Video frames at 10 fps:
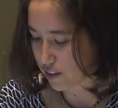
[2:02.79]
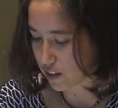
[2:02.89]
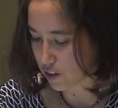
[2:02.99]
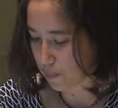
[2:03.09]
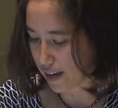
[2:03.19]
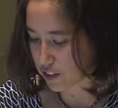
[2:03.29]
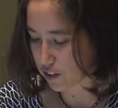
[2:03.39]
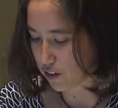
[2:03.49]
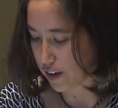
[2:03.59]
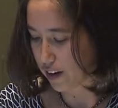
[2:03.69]
Dr.
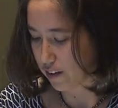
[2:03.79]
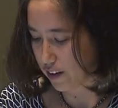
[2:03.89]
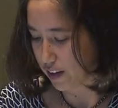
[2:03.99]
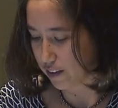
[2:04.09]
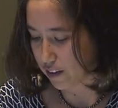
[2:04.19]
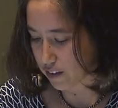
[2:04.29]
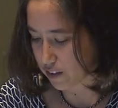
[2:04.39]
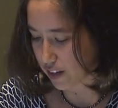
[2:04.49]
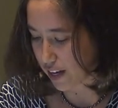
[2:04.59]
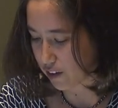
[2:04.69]
Patrick O'Hara and
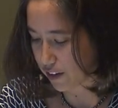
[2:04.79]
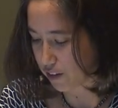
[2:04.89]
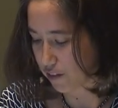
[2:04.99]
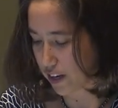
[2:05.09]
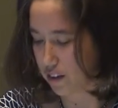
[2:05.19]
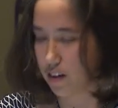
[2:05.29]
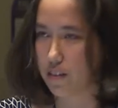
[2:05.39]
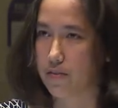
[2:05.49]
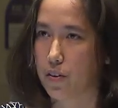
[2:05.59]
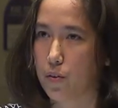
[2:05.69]
Dr. Katarina
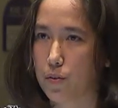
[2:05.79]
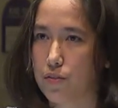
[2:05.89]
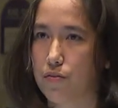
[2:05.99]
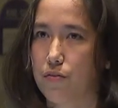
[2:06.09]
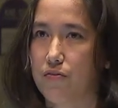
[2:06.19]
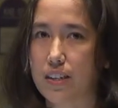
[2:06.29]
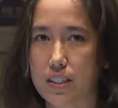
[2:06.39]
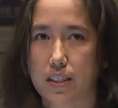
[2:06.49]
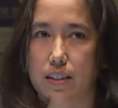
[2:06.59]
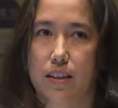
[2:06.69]
Randolph, whose
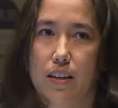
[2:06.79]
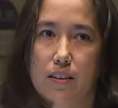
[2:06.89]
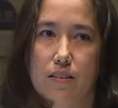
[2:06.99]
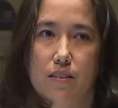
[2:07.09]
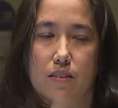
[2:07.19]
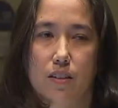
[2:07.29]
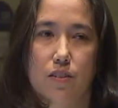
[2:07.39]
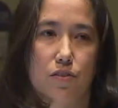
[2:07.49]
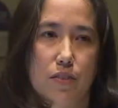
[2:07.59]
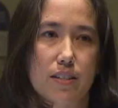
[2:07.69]
vision it is,
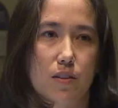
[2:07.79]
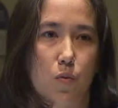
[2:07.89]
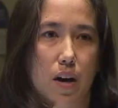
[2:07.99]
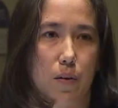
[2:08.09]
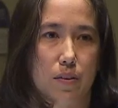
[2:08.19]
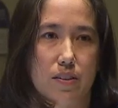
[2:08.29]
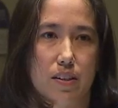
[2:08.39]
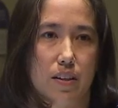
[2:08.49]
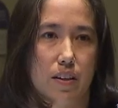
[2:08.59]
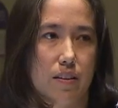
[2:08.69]
is the reason why we're
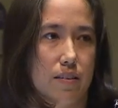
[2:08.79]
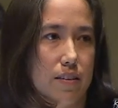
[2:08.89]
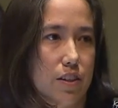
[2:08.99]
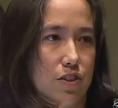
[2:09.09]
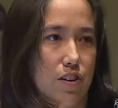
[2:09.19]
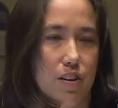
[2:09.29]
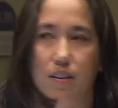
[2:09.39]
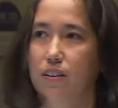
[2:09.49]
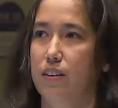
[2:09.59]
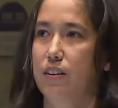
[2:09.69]
sitting in this lecture
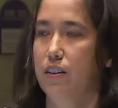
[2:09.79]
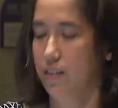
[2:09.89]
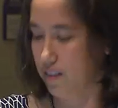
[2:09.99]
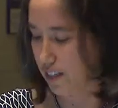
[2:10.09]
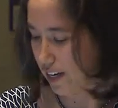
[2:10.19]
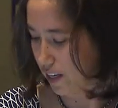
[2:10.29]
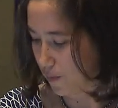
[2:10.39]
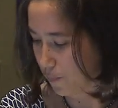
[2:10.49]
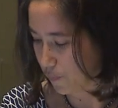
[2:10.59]
hall today.